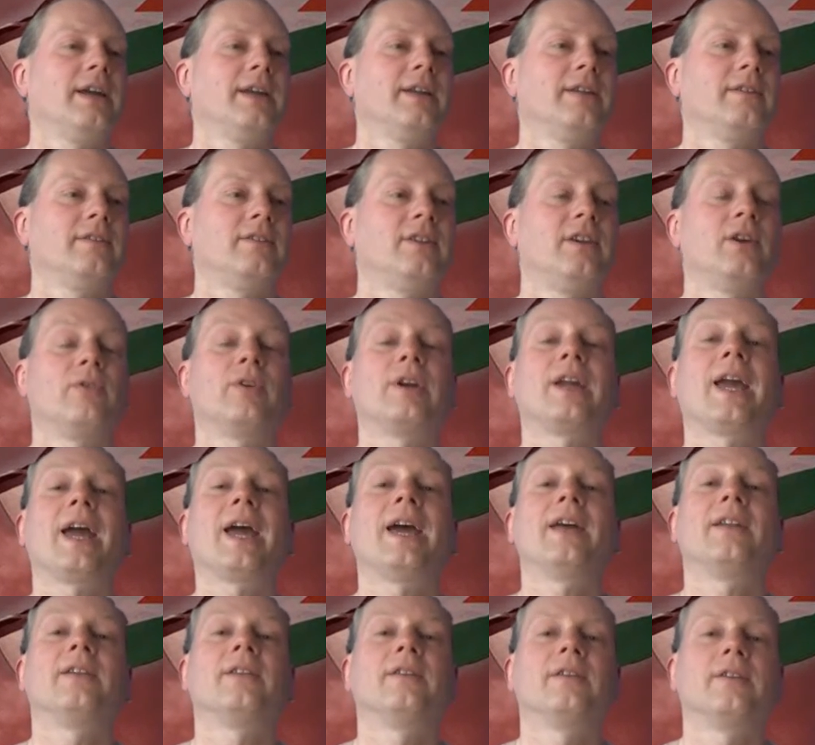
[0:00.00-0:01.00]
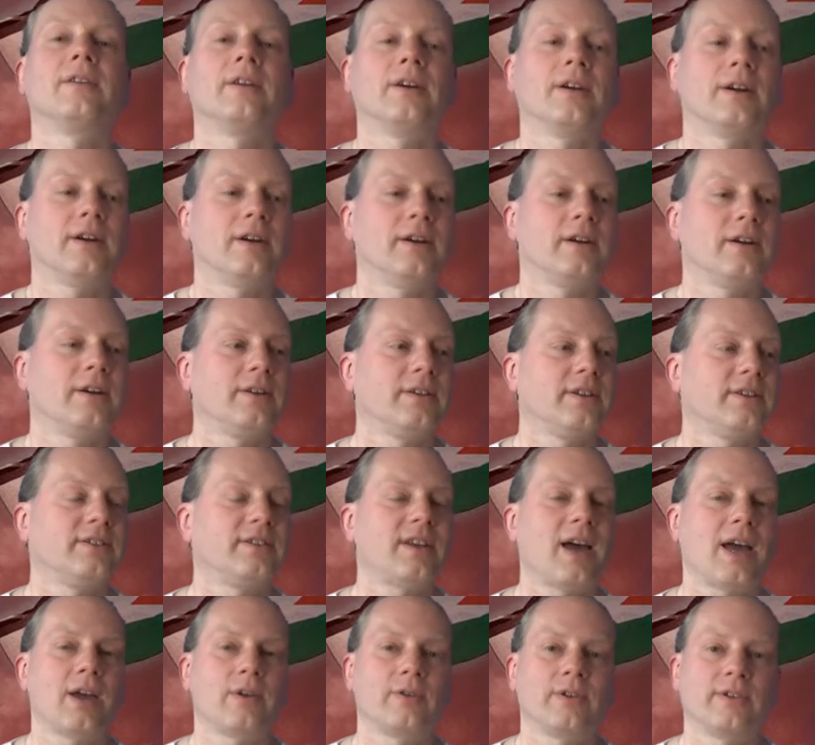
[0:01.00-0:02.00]
And here again, the
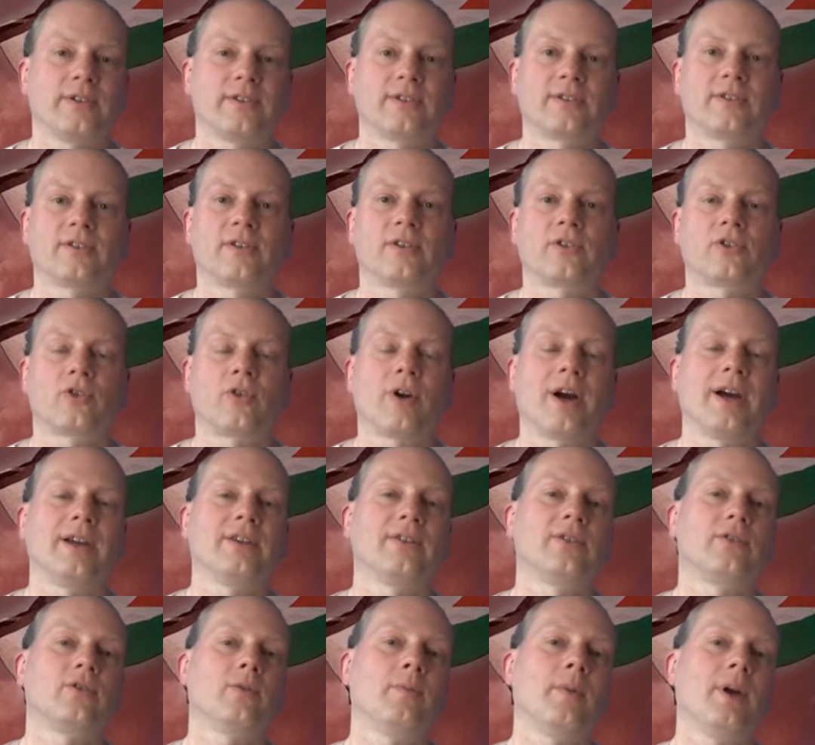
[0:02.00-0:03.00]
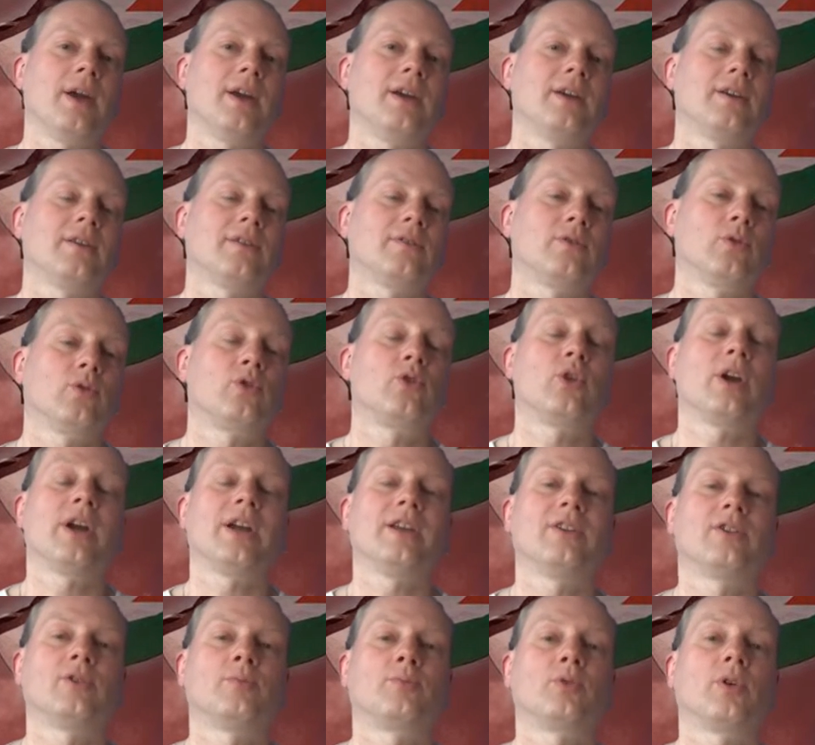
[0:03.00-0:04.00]
Zionists tried to
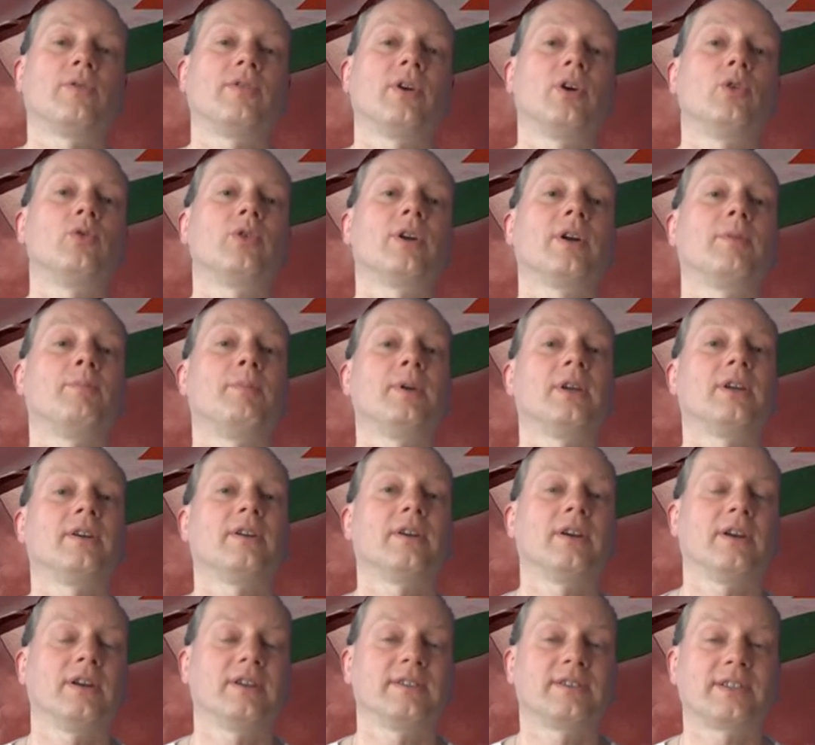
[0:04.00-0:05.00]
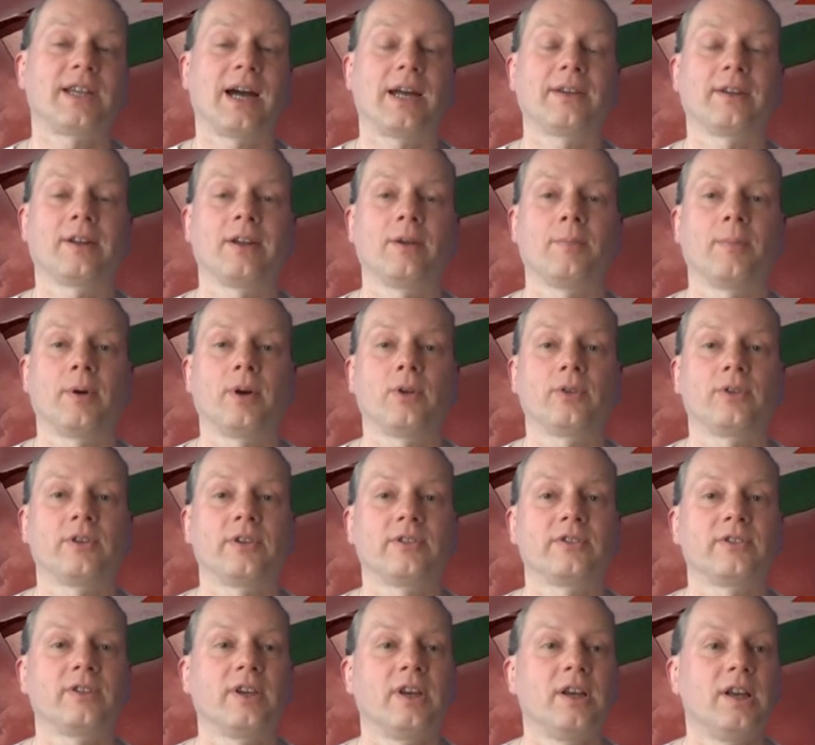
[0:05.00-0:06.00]
provoke a big scandal about
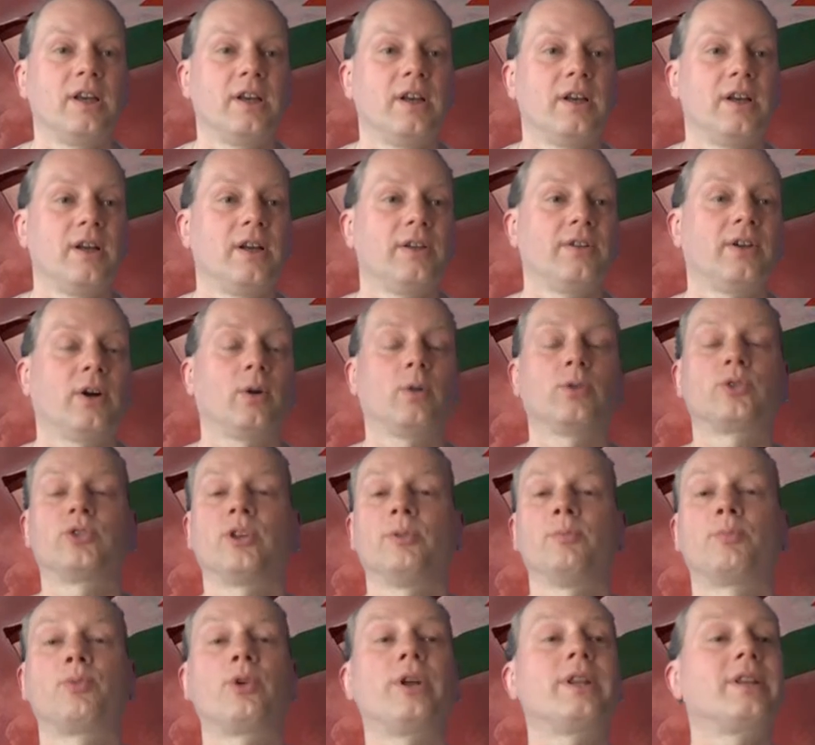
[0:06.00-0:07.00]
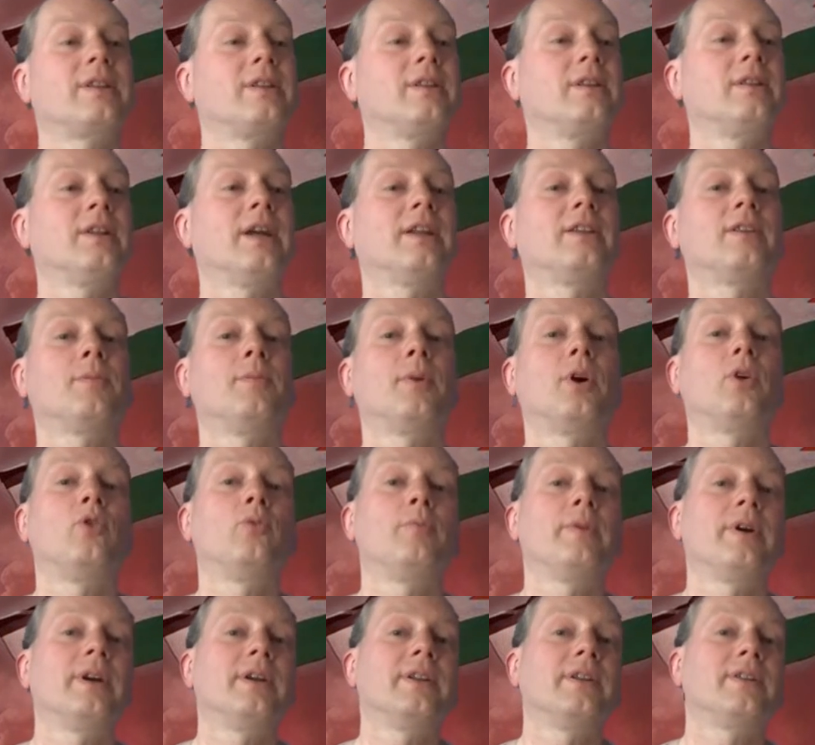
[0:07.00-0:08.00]
this. Also in Britain at the
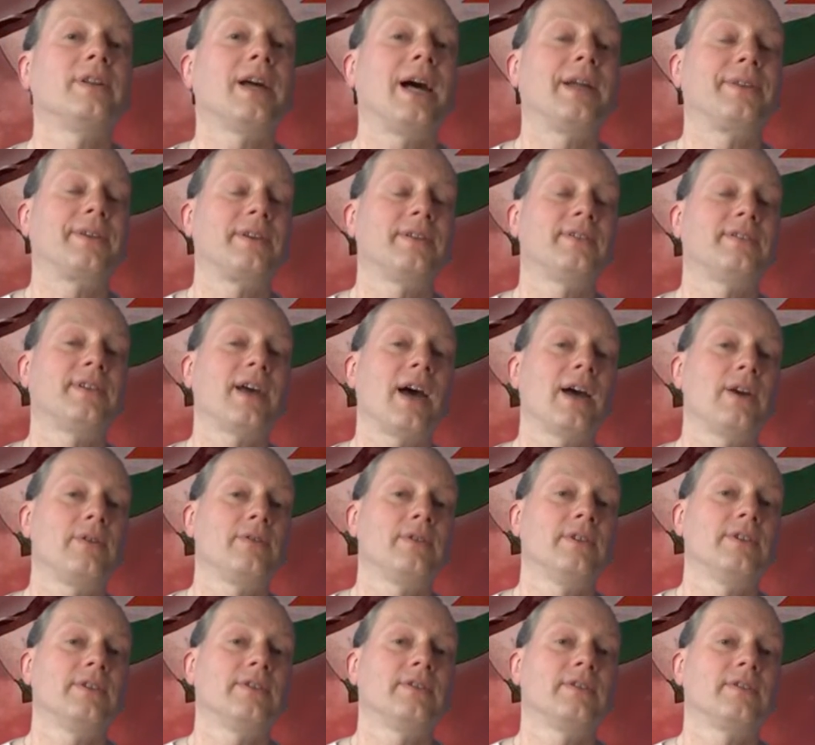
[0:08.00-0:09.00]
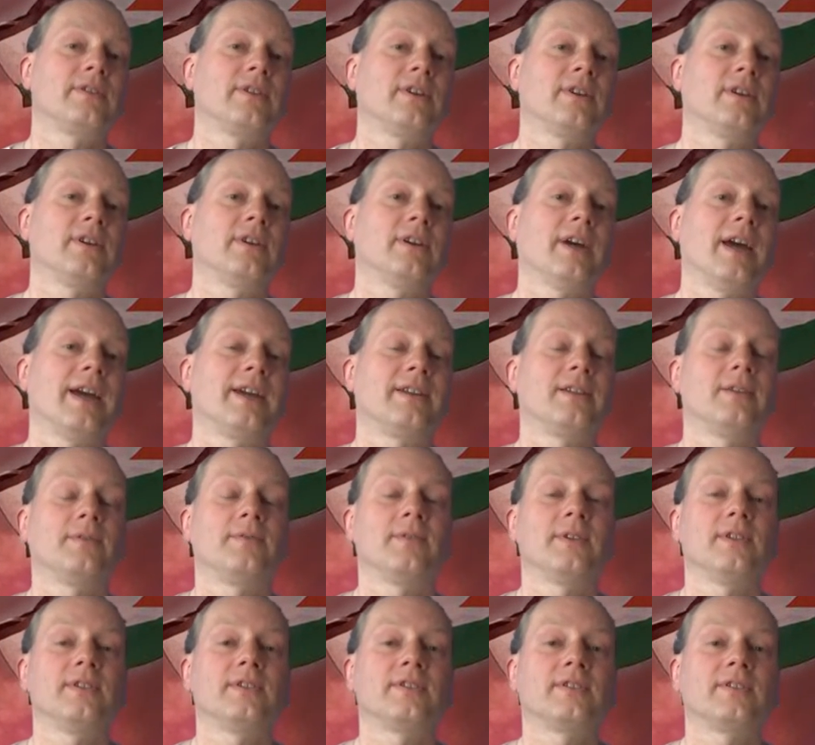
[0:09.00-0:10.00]
moment, anti-Zionist
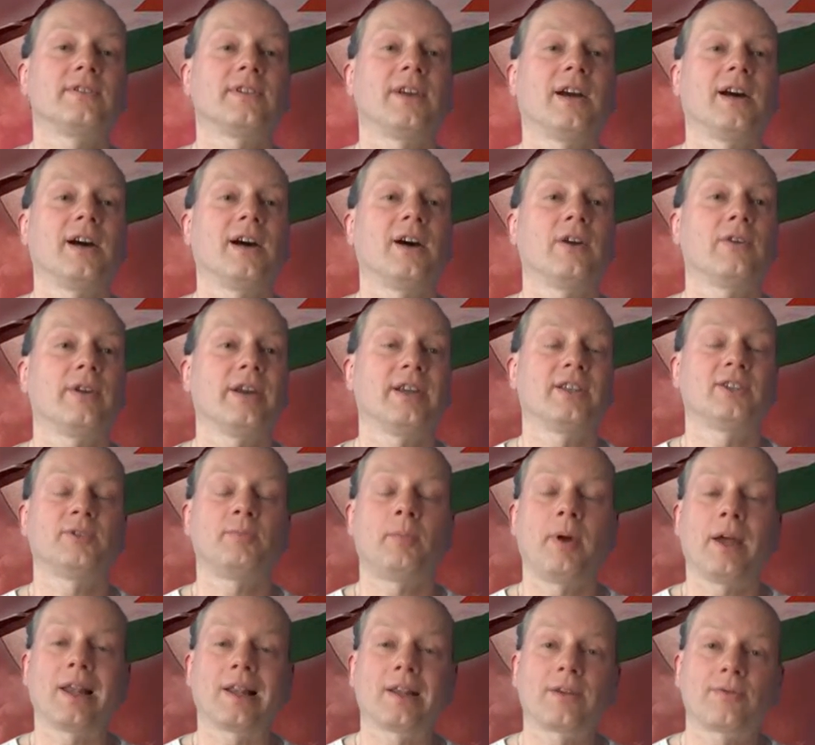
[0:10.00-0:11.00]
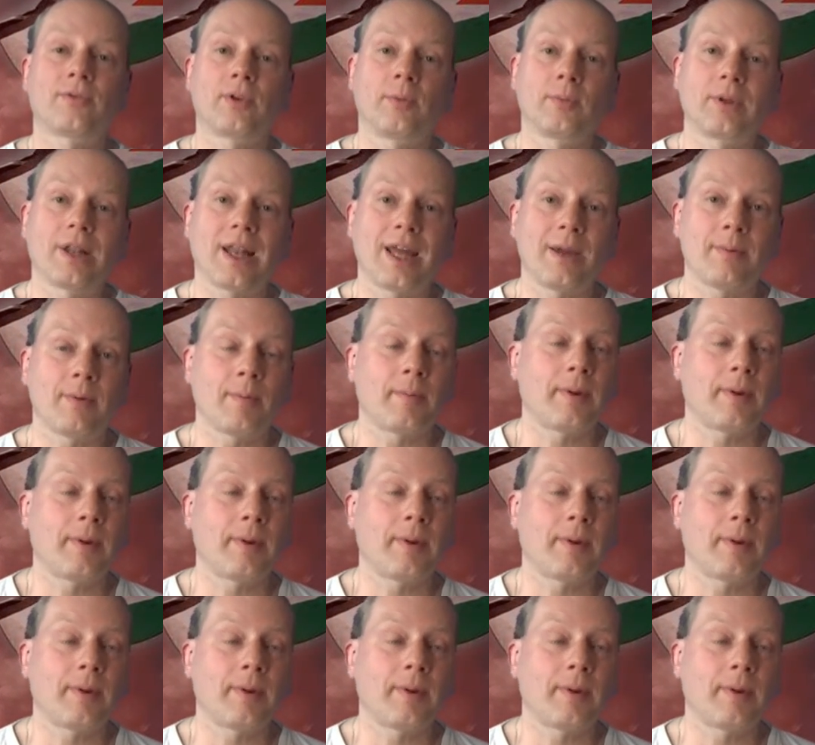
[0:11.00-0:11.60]
activists are expelled from the Labour